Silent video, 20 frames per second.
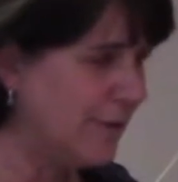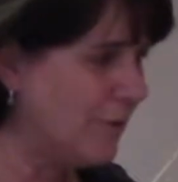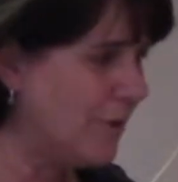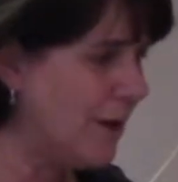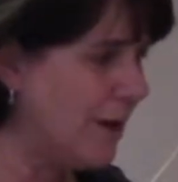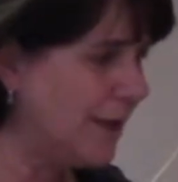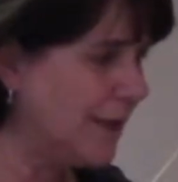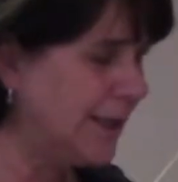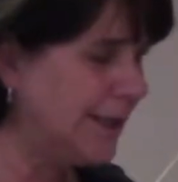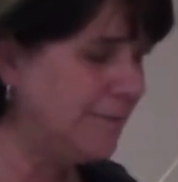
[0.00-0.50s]

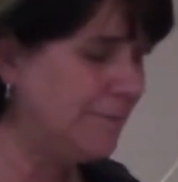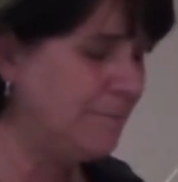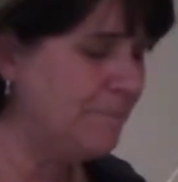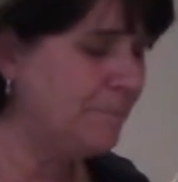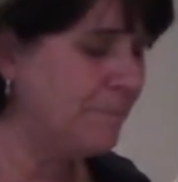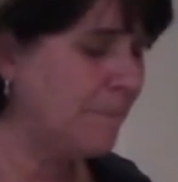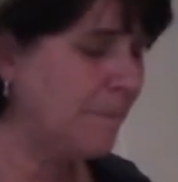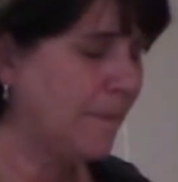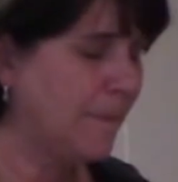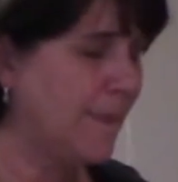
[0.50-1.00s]
on it,
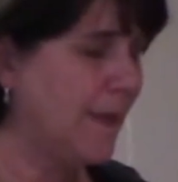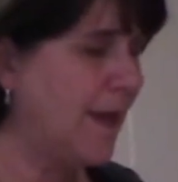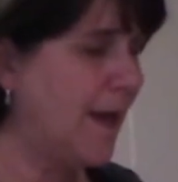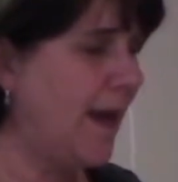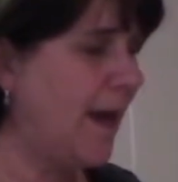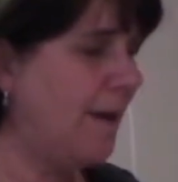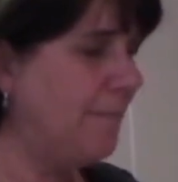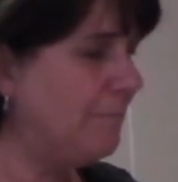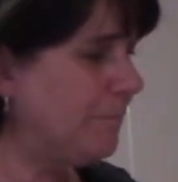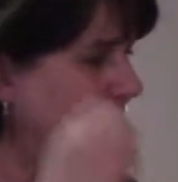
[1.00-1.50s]

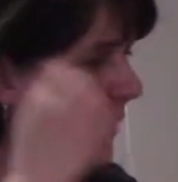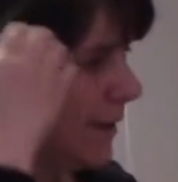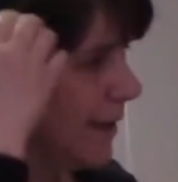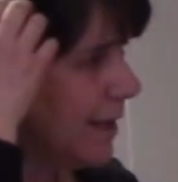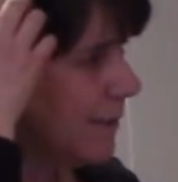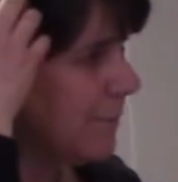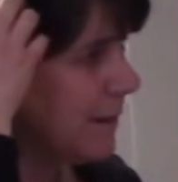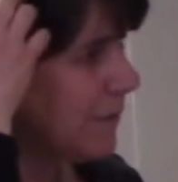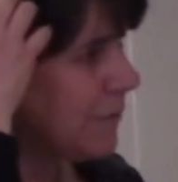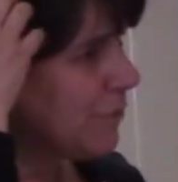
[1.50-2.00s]
and
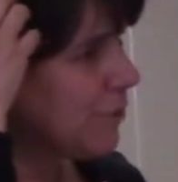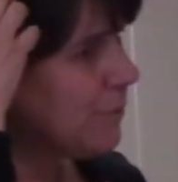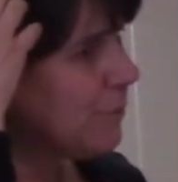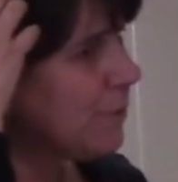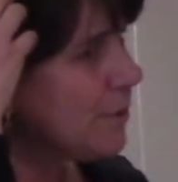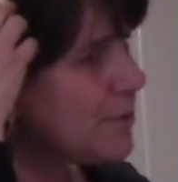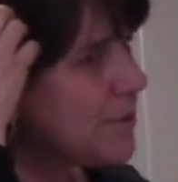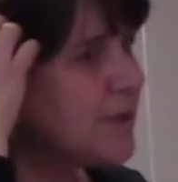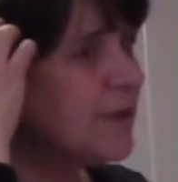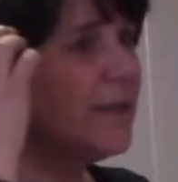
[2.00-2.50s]
then my third
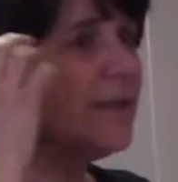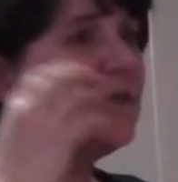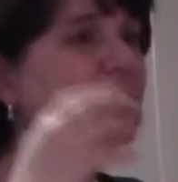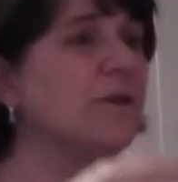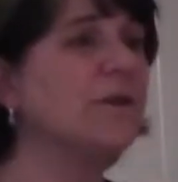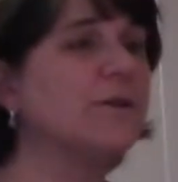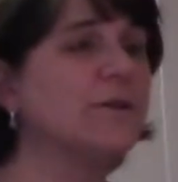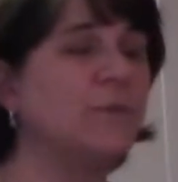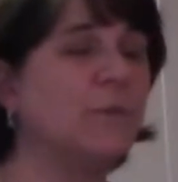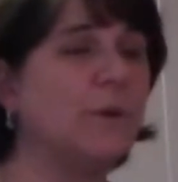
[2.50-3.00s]
person can
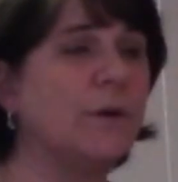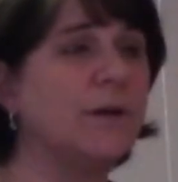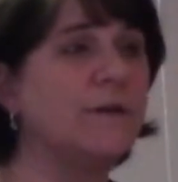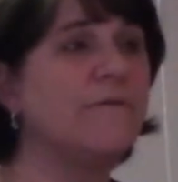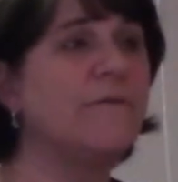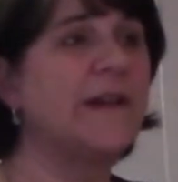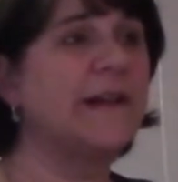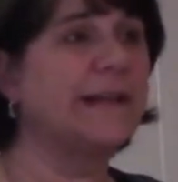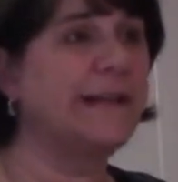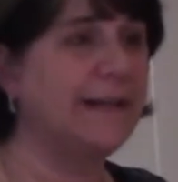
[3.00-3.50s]
start to work
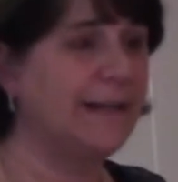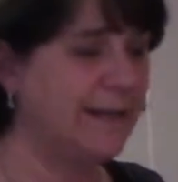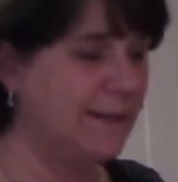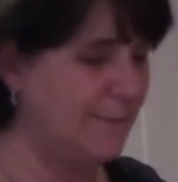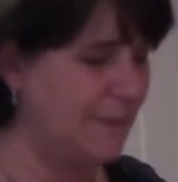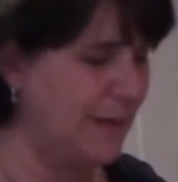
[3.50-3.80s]
on ventilating the